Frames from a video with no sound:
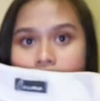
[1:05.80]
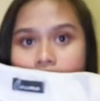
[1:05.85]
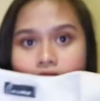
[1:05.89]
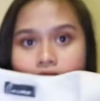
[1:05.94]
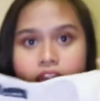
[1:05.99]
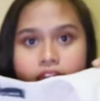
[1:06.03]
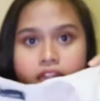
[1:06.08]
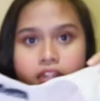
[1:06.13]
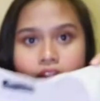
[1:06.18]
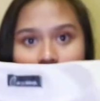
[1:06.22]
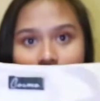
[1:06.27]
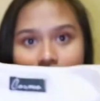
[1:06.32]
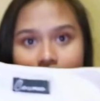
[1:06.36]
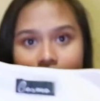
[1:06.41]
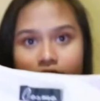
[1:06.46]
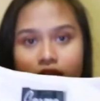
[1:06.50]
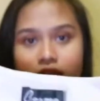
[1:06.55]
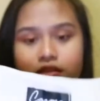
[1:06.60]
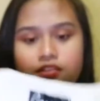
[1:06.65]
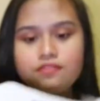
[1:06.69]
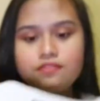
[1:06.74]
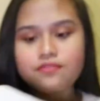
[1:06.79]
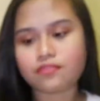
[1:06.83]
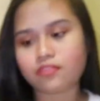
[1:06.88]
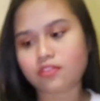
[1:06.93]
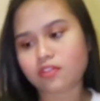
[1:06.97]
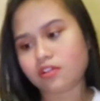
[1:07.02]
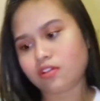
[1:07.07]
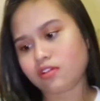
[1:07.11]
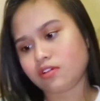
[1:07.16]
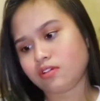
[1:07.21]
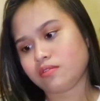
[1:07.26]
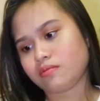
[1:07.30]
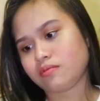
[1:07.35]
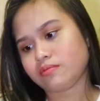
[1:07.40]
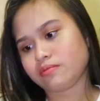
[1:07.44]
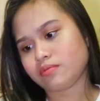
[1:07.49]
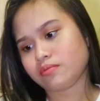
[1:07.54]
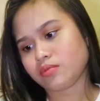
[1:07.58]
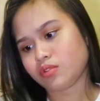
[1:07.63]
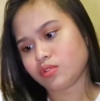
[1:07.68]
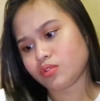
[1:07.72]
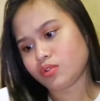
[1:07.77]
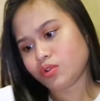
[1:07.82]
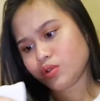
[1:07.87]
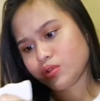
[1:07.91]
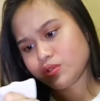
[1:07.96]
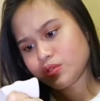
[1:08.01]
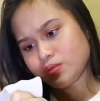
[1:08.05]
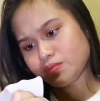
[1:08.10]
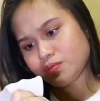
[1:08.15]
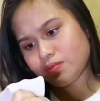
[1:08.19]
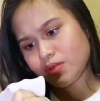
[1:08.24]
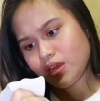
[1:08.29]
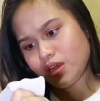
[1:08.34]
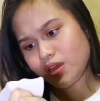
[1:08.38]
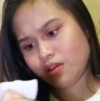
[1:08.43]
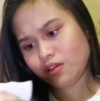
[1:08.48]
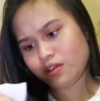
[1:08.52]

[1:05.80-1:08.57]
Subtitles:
and then it's from Cosma.